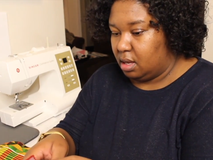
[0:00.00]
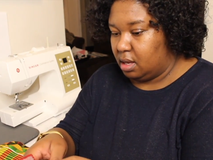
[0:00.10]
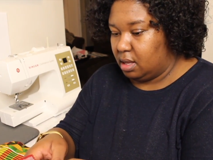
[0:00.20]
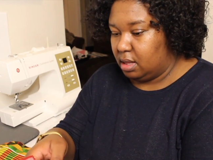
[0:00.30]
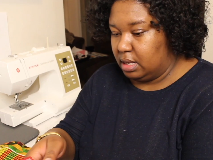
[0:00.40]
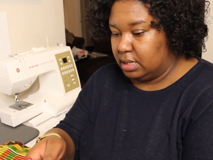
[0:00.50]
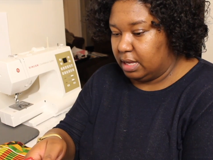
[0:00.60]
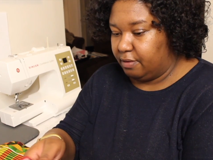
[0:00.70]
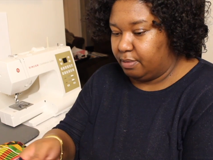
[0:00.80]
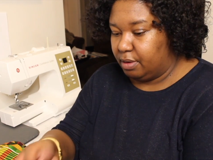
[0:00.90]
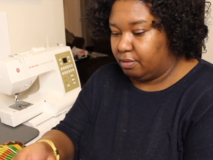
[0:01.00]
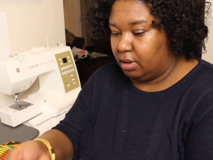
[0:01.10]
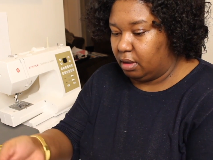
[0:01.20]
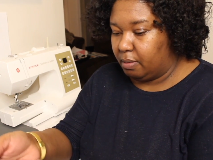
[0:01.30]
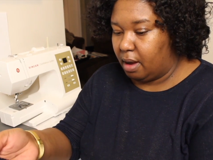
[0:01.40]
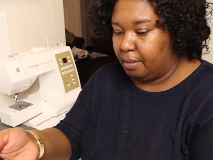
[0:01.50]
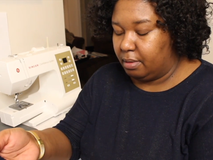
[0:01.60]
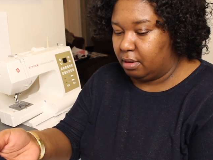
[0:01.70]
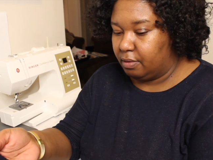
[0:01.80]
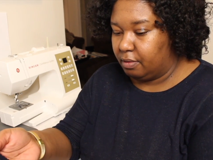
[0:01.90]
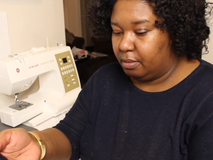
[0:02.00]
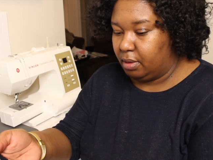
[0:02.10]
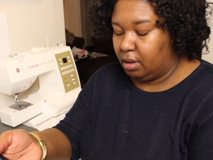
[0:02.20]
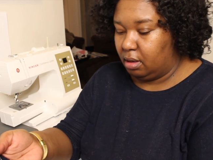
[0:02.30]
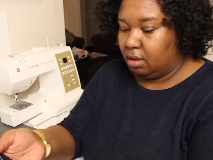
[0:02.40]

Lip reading: And these have been really popular for me.